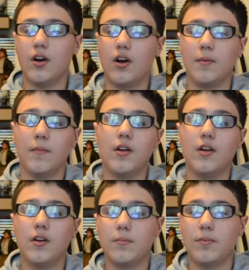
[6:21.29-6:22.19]

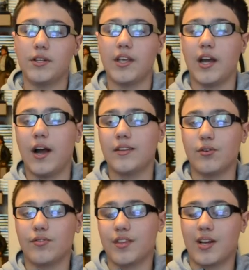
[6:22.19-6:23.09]
But yeah, I
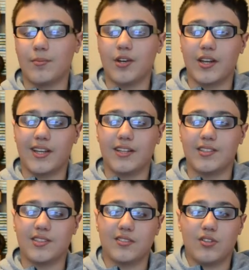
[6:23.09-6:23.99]
don't think I'm going to get
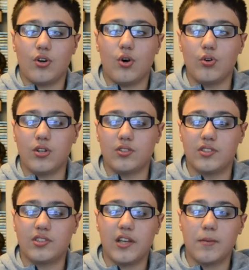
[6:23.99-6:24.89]
this. There's not a whole lot to
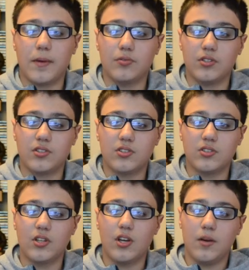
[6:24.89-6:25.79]
say about
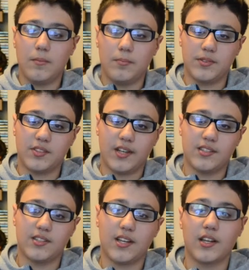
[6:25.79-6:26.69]
this,
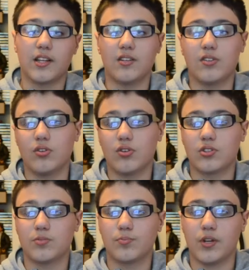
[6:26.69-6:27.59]
besides that it
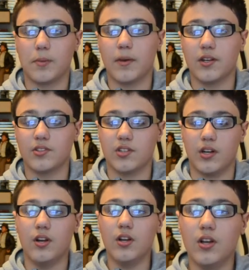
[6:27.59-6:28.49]
looks pretty
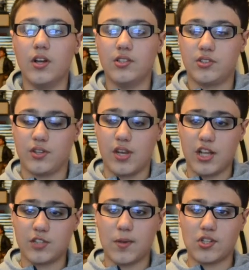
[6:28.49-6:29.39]
menacing. So the
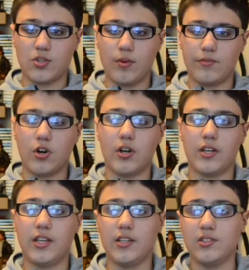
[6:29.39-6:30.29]
next picture we've got
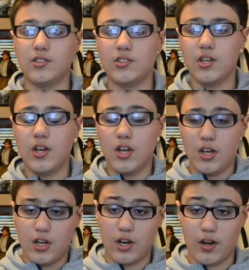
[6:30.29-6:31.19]
is
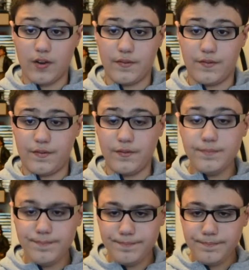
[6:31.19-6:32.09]
of
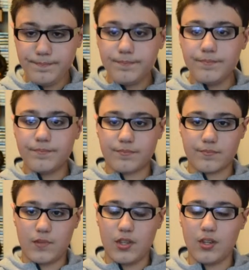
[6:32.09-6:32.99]

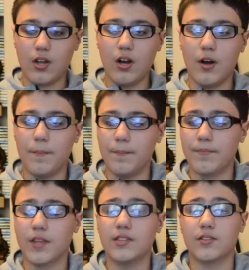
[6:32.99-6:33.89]

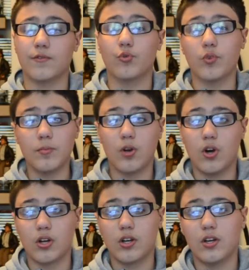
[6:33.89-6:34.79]

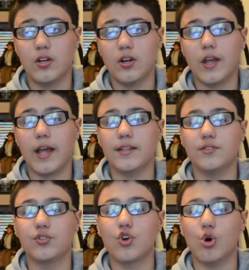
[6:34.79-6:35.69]
Grimlock
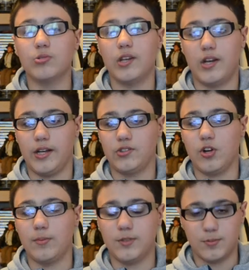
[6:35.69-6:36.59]
and Golden Knight
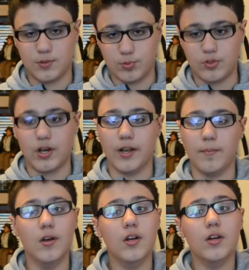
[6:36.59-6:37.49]
Optimus
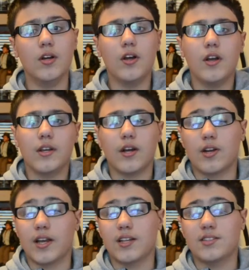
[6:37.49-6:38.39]
Prime. Now,
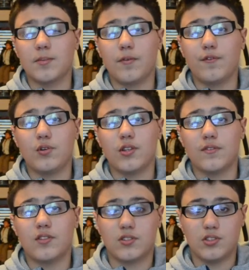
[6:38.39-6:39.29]
like I said before, the
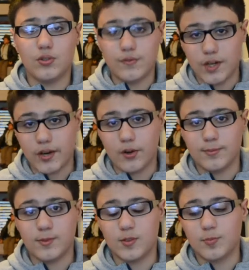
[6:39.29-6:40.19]
Silver Knight
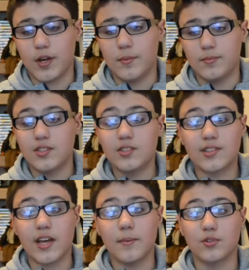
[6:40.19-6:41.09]
Optimus Prime, this
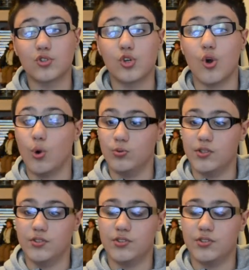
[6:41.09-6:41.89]
time it's golden.